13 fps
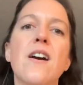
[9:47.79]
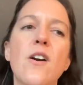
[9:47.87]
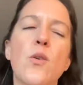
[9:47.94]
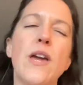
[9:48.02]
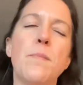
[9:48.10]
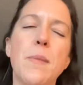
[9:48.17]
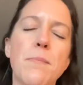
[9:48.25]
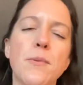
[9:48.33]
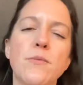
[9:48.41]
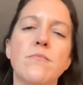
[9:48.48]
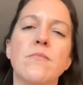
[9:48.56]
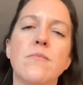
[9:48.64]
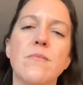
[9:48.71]
okay,
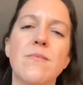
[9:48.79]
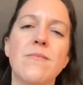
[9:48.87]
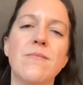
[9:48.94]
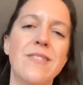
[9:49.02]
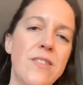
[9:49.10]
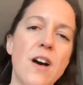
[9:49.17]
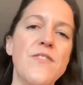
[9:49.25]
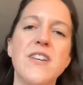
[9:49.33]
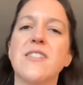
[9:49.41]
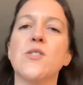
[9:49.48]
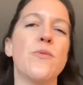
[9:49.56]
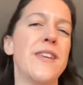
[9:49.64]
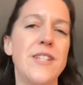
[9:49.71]
people love
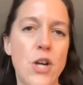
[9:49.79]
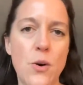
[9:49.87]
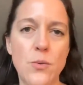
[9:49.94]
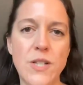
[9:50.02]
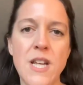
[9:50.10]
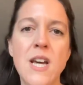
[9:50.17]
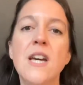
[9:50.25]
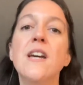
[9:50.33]
this or they don't.